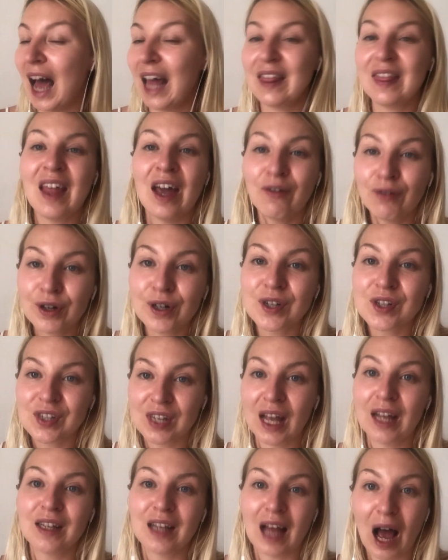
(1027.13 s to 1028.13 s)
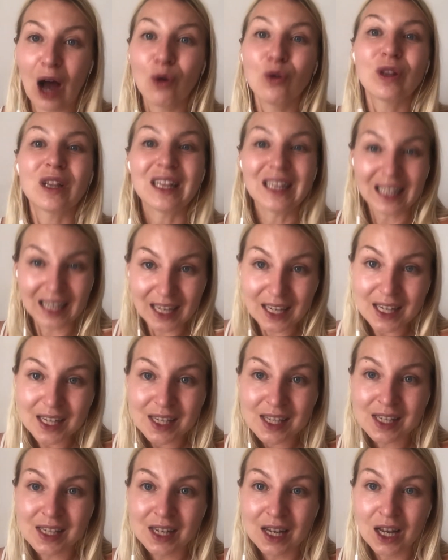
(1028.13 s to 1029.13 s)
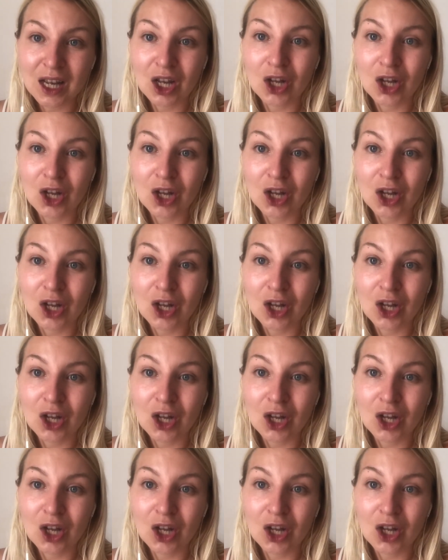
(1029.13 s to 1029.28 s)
I never send out links